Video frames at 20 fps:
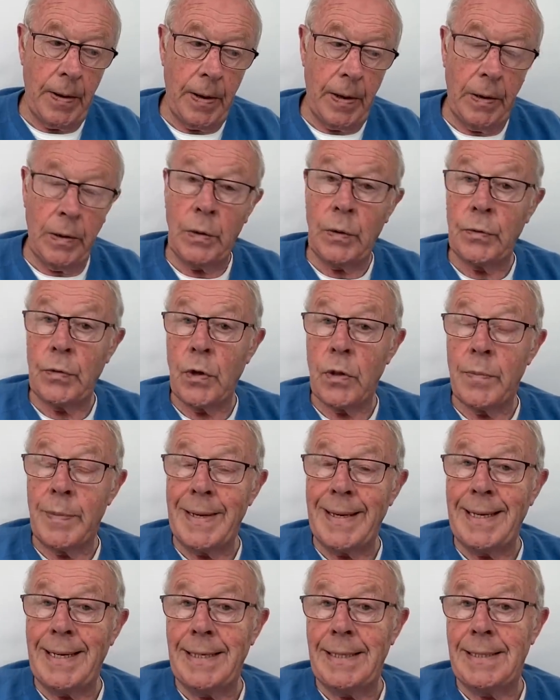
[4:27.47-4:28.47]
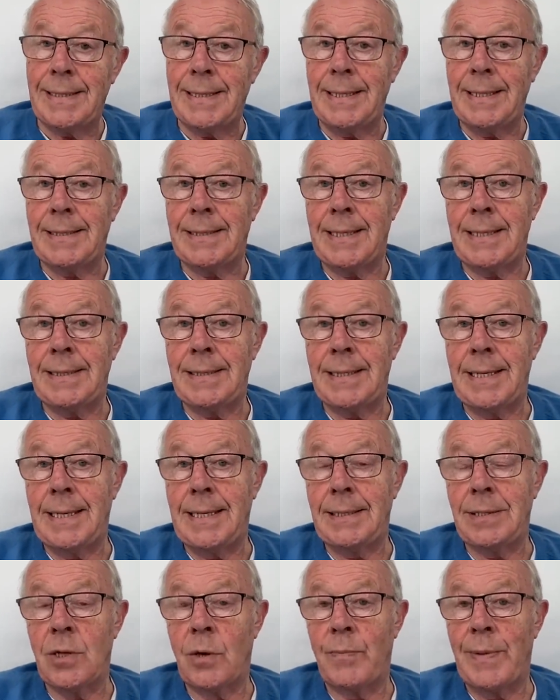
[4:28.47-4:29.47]
Lord Rothermere,
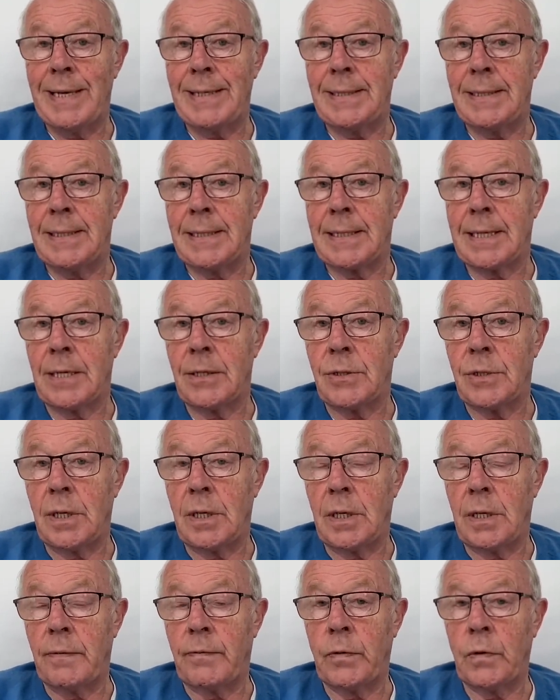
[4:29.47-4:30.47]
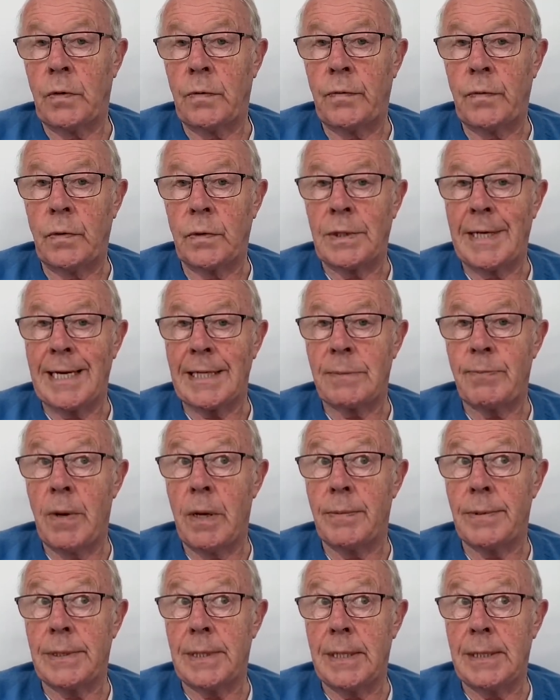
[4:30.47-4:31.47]
he's not based in this country for tax
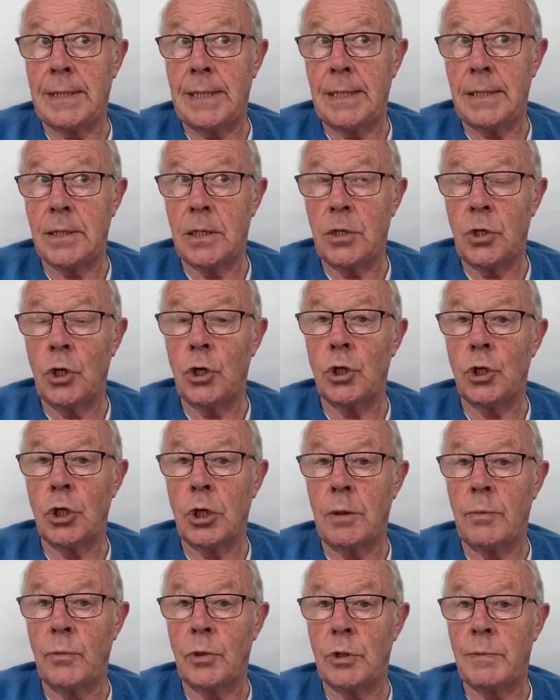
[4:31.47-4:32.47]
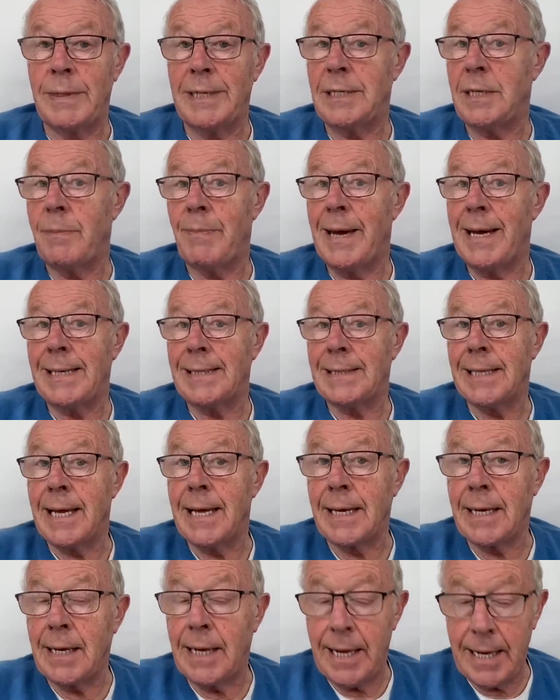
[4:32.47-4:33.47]
purposes. He's a non-dom, which means he pays
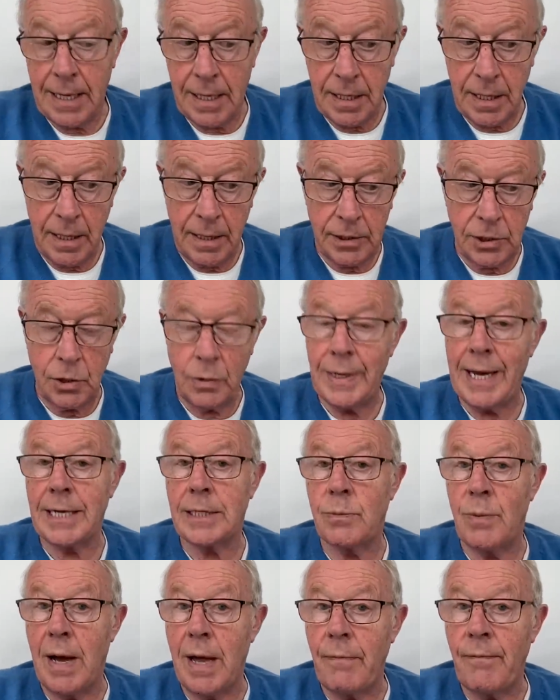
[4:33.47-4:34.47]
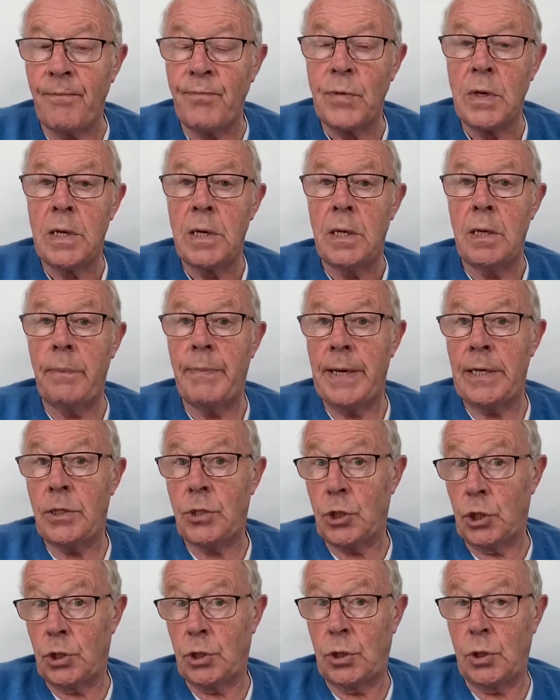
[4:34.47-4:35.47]
like Sunak's wife. He pays
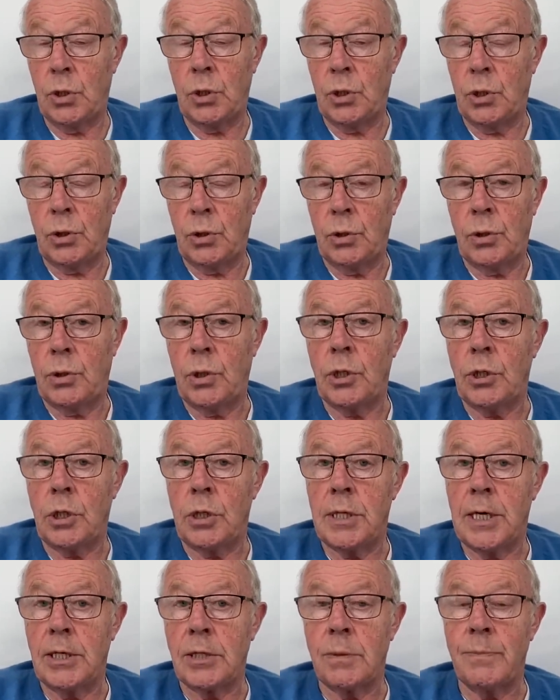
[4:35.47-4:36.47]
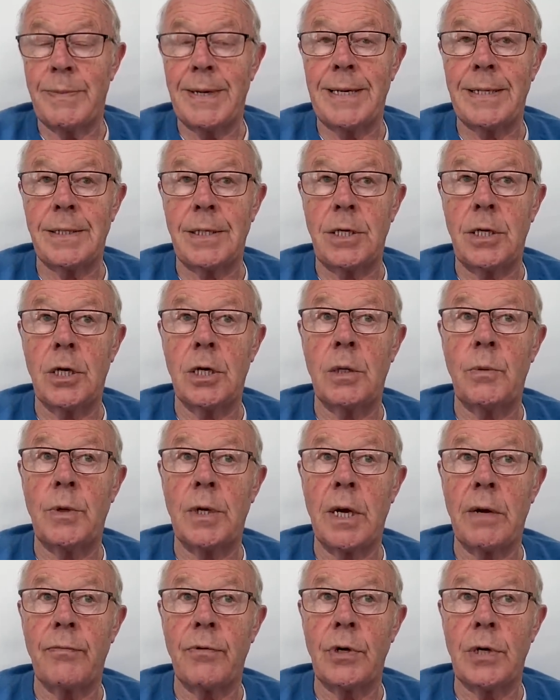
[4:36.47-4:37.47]
just £30,000 a year or
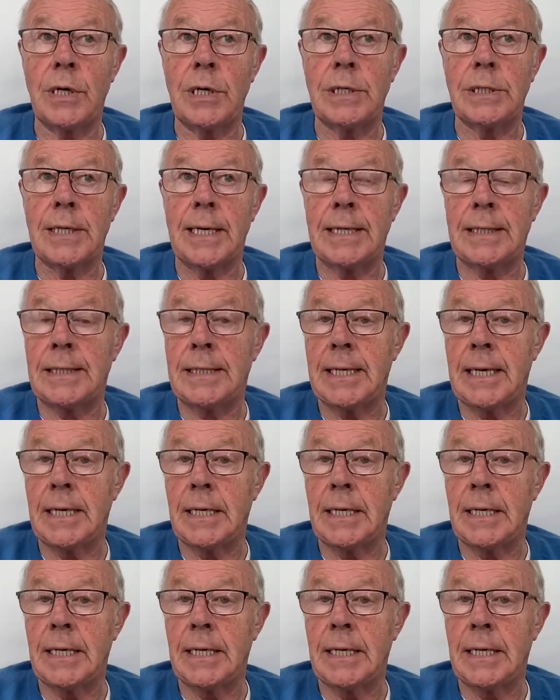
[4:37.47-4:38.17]
whatever it is, and